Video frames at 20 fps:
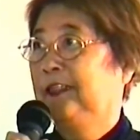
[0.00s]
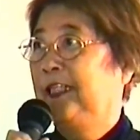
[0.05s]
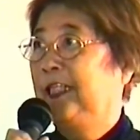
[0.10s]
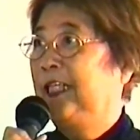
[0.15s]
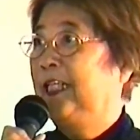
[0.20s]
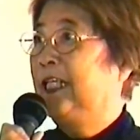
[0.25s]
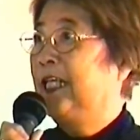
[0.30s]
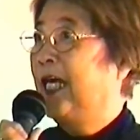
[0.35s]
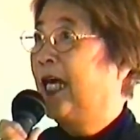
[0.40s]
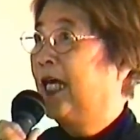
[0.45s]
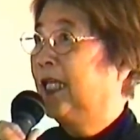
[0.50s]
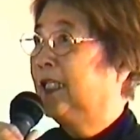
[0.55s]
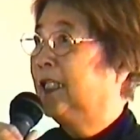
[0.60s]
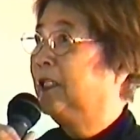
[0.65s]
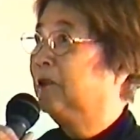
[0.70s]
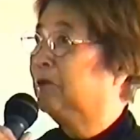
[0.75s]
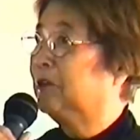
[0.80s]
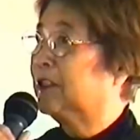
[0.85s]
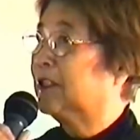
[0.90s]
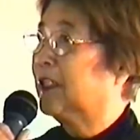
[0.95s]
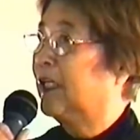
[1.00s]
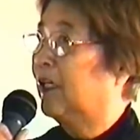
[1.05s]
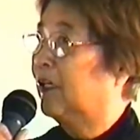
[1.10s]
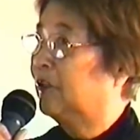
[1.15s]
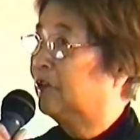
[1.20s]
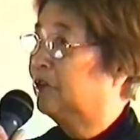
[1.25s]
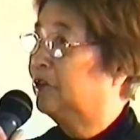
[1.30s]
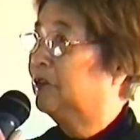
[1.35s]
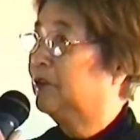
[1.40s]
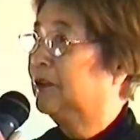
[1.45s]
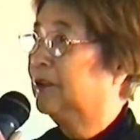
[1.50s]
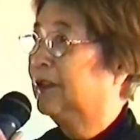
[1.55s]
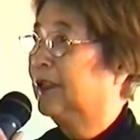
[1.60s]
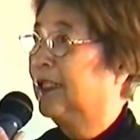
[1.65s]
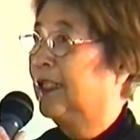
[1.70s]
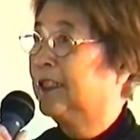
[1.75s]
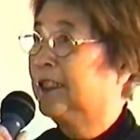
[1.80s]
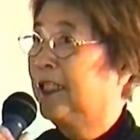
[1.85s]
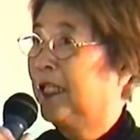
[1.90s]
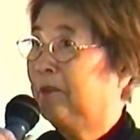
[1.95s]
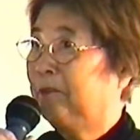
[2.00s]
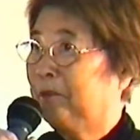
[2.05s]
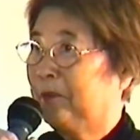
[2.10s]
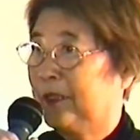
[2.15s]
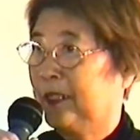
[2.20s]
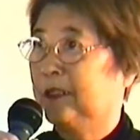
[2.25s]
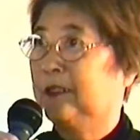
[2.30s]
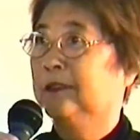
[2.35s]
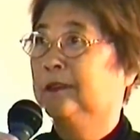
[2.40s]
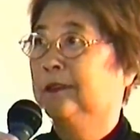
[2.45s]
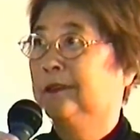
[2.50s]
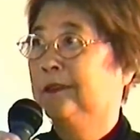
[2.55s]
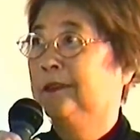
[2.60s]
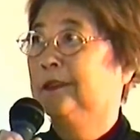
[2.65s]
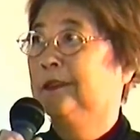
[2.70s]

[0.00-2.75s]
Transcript: he got himself adopted